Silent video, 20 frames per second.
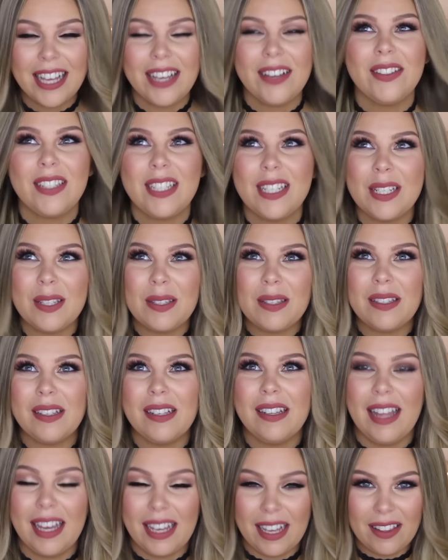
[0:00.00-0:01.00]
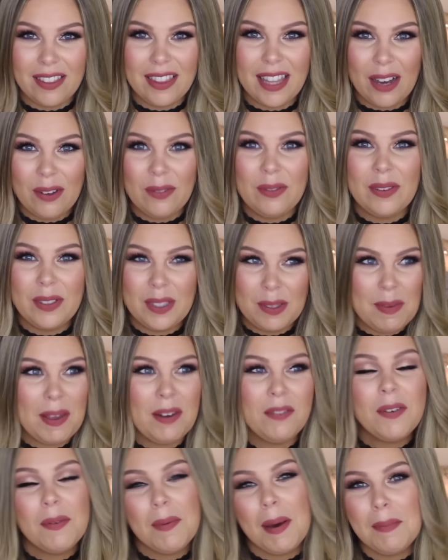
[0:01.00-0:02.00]
it was just like, that was
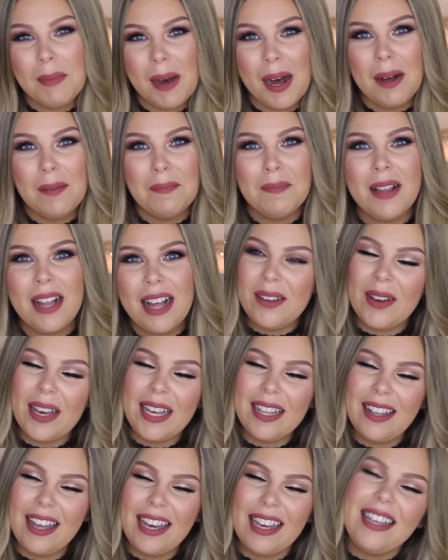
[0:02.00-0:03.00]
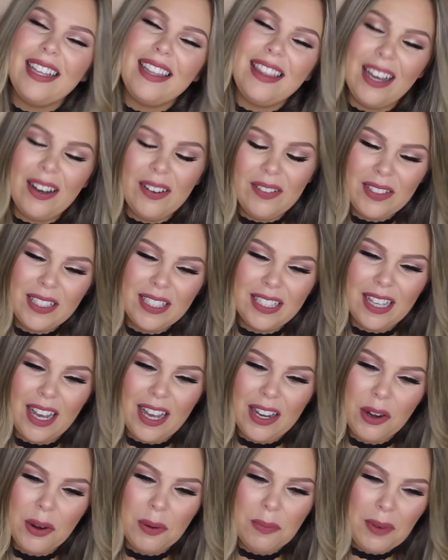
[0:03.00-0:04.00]
meant for my mom. Anyway, like that was,
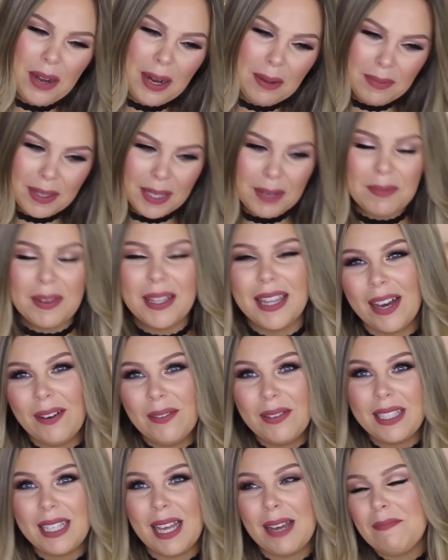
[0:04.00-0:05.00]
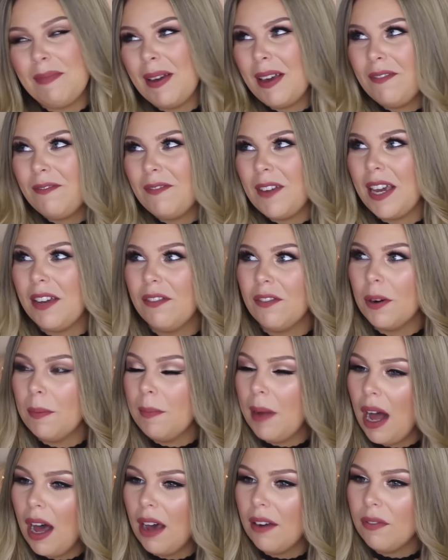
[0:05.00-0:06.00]
I know I'm rambling, but that was like my
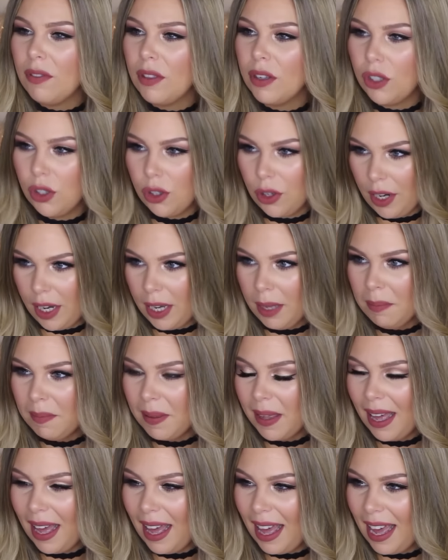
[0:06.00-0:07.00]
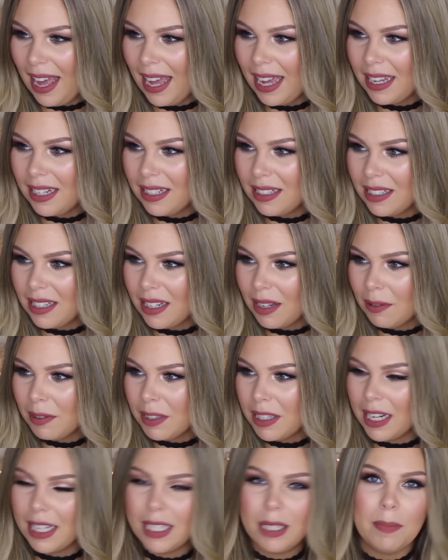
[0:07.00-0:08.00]
favorite part of the trip. And it
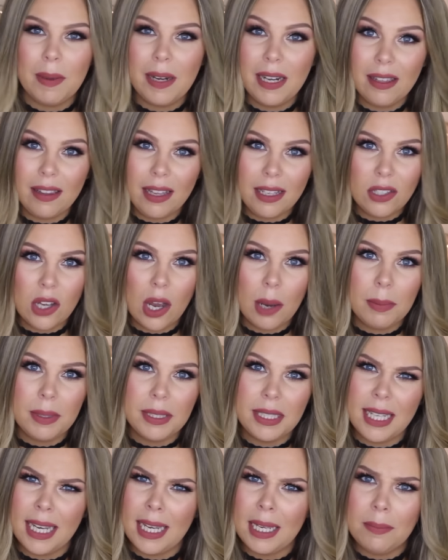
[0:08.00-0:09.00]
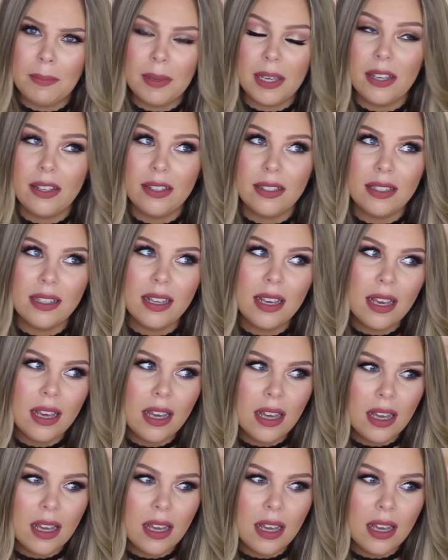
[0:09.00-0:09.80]
was nice spending that time with Dean because